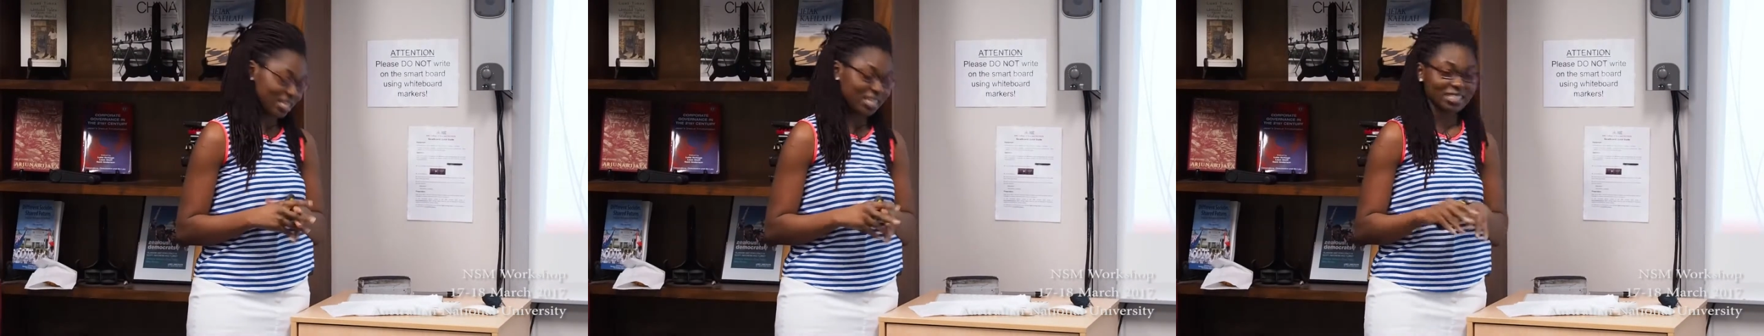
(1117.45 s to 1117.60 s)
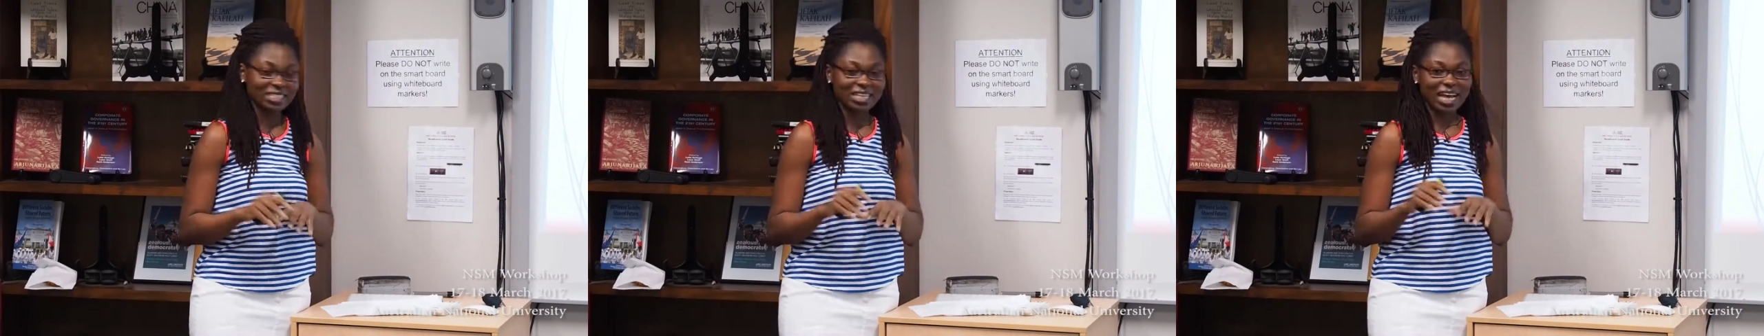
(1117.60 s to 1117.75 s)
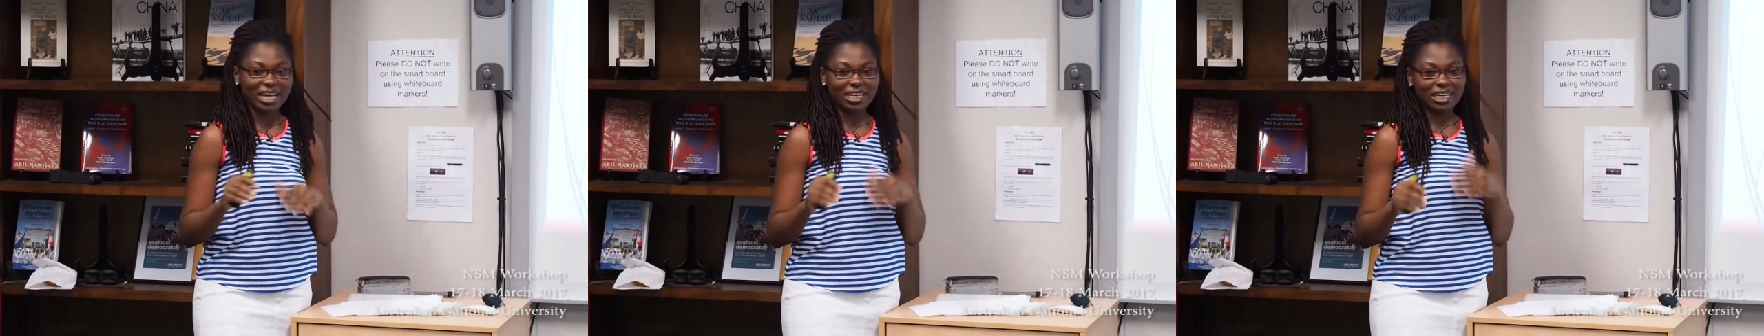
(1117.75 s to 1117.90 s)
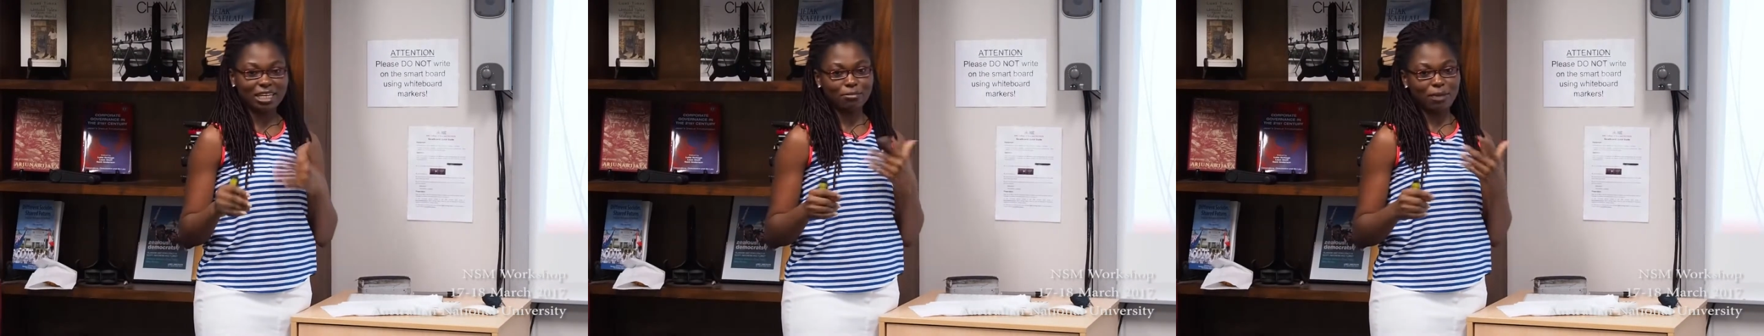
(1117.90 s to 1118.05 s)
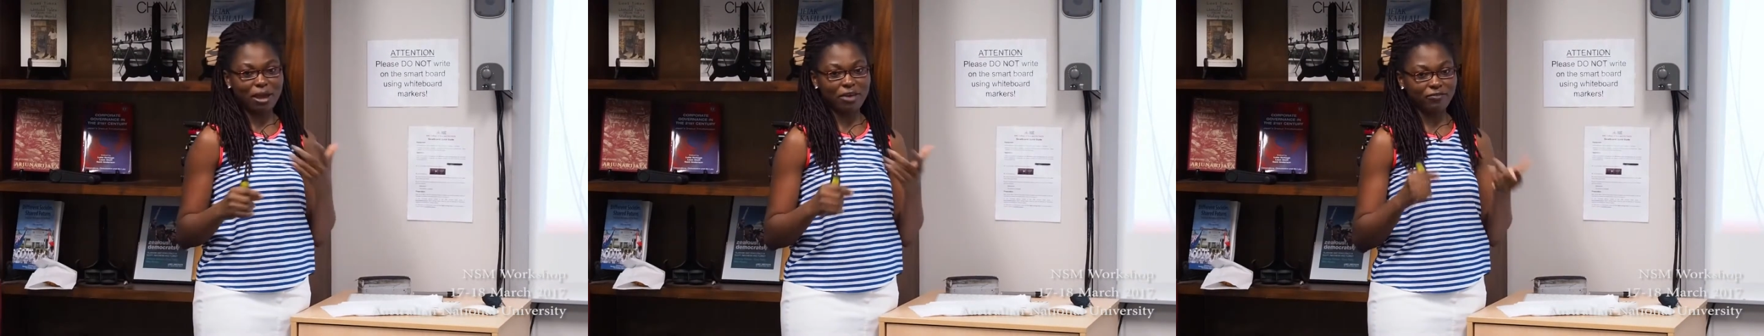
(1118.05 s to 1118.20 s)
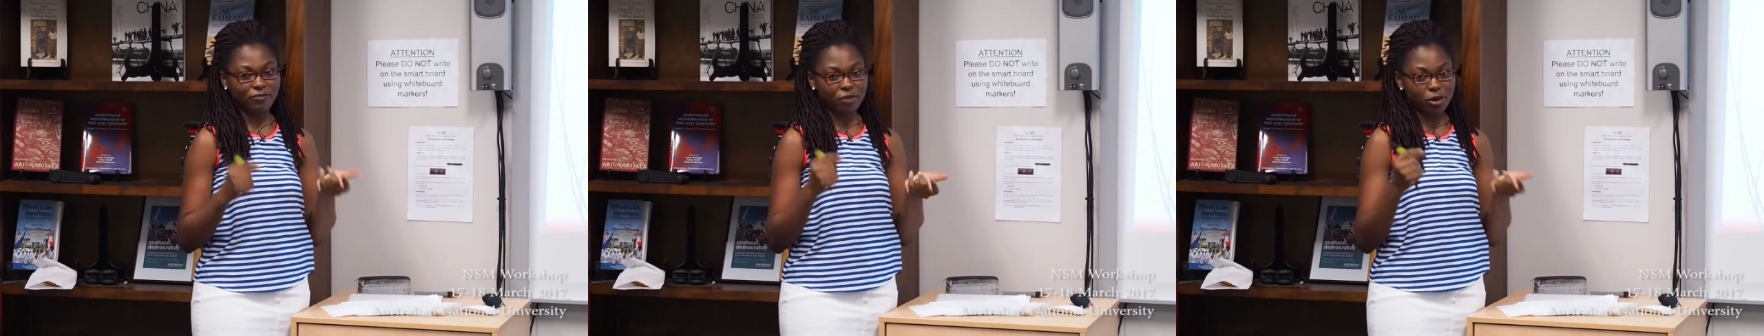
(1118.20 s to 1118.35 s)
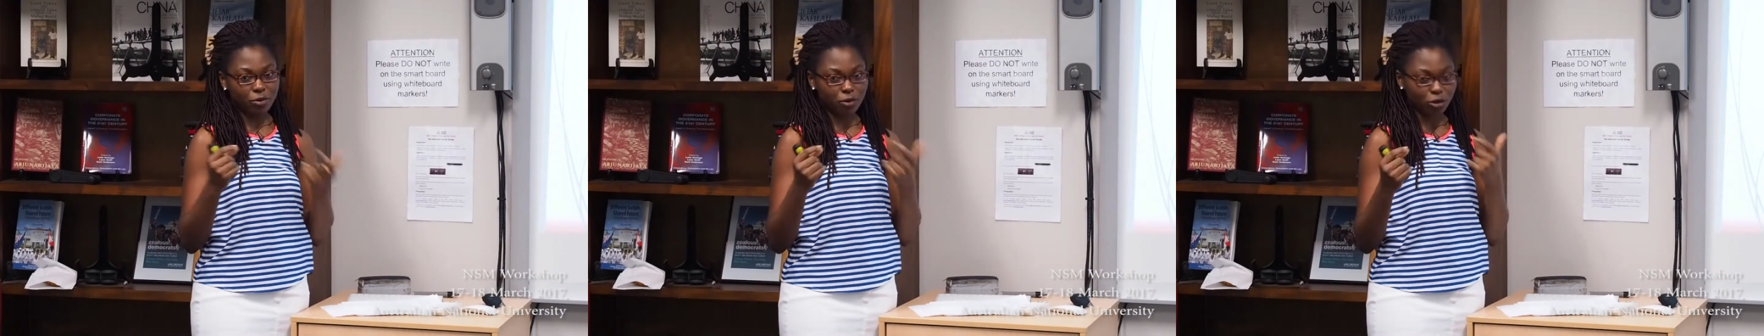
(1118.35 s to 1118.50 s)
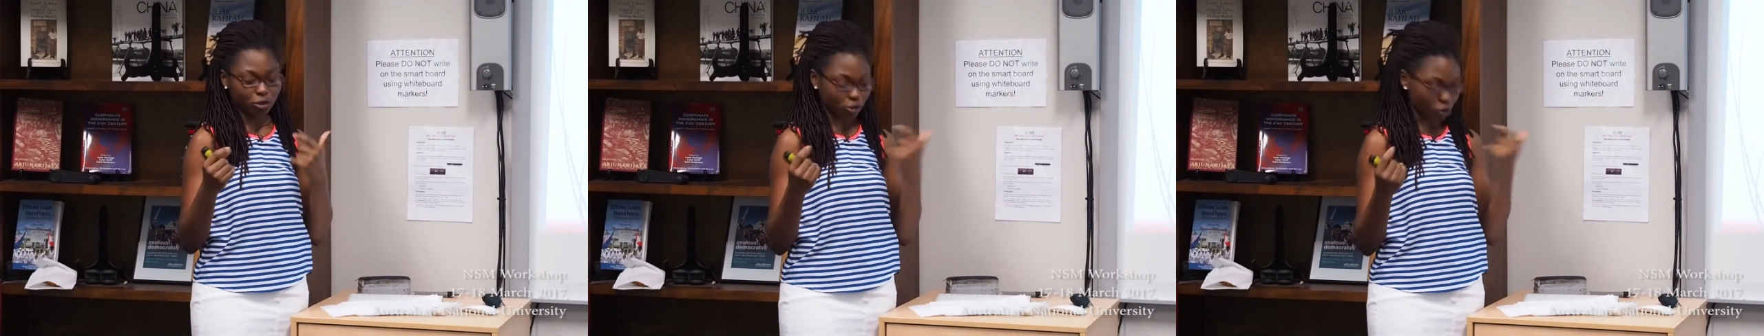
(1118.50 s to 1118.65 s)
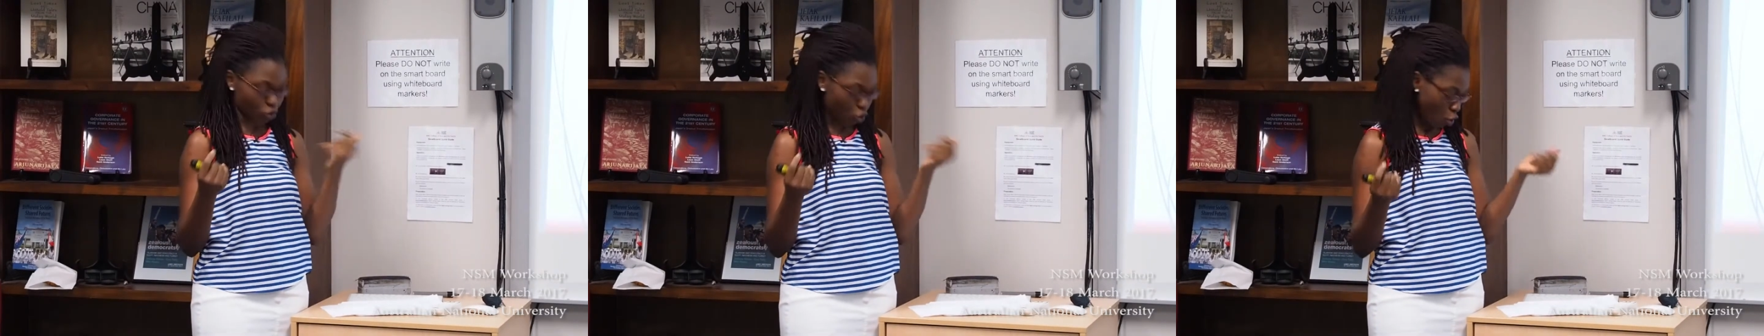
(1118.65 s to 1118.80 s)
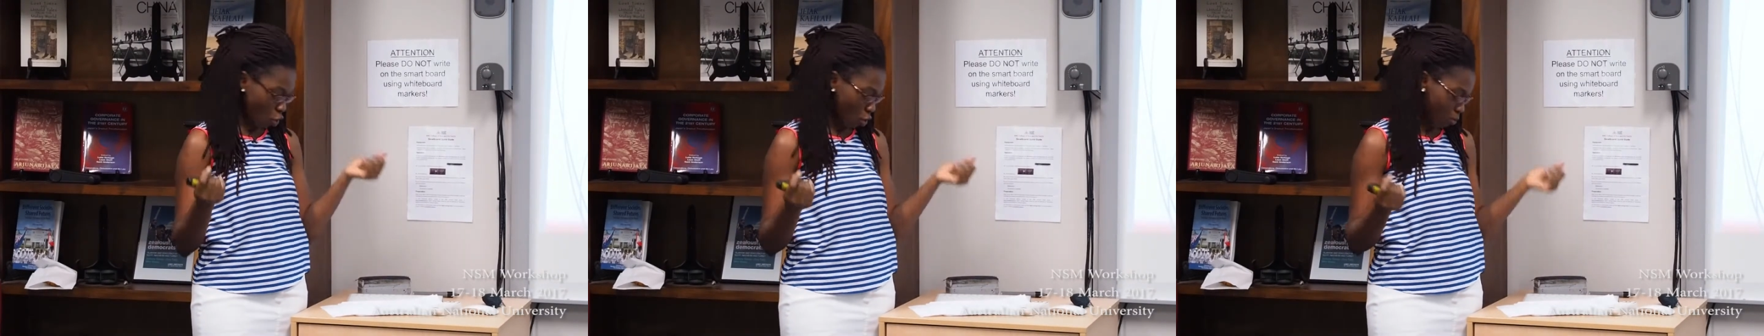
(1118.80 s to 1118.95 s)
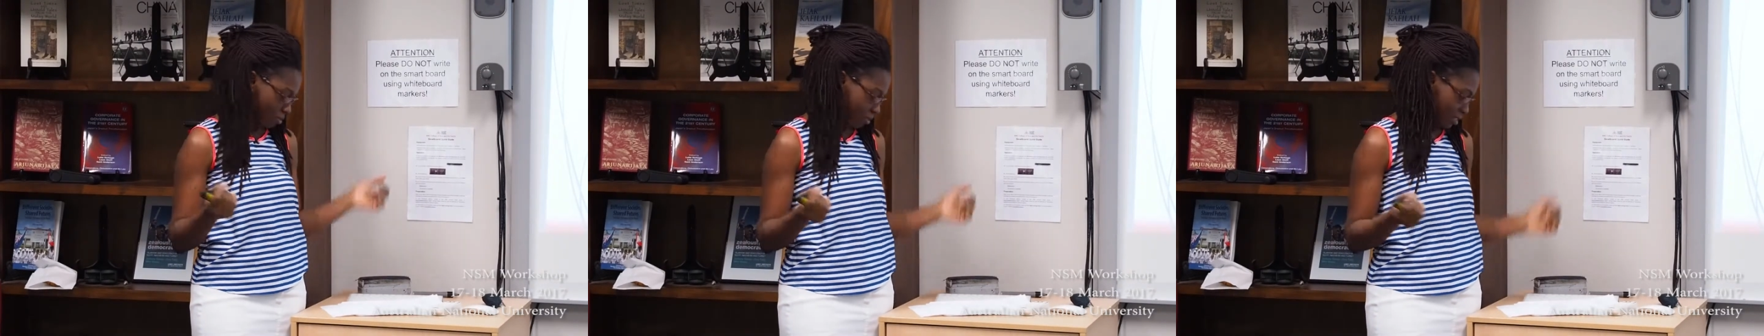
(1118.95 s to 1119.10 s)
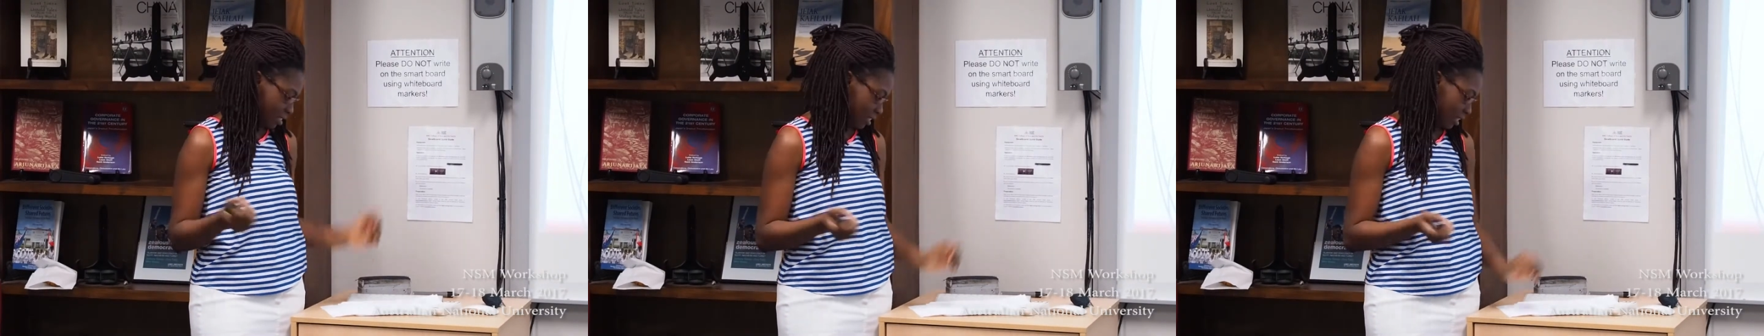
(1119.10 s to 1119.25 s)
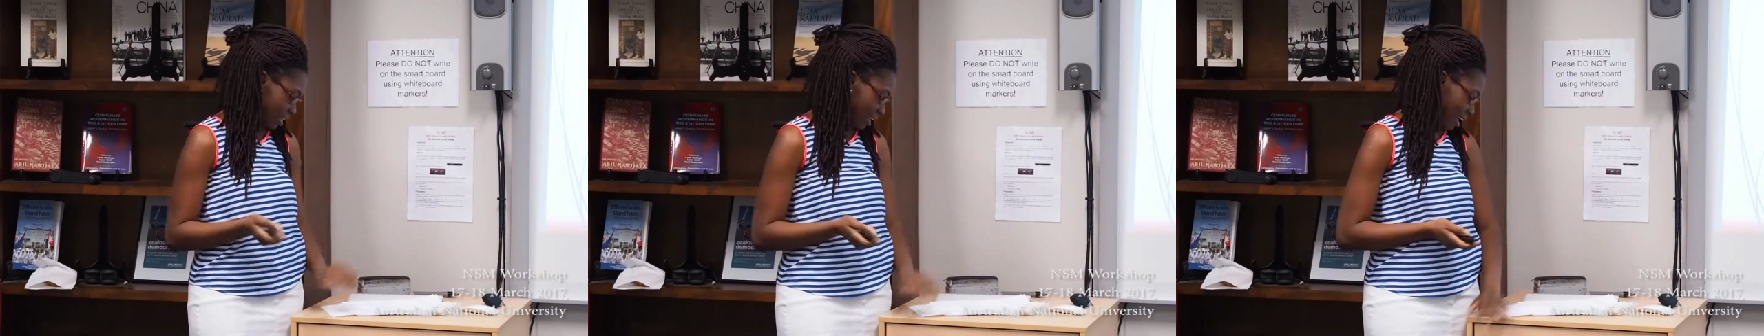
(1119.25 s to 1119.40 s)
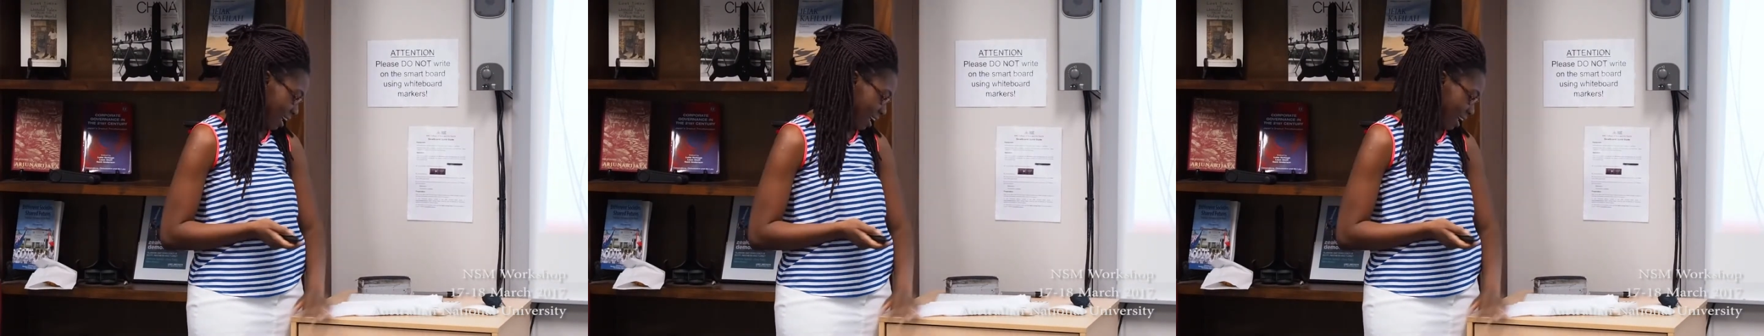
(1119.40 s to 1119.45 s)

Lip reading: is guided by various norms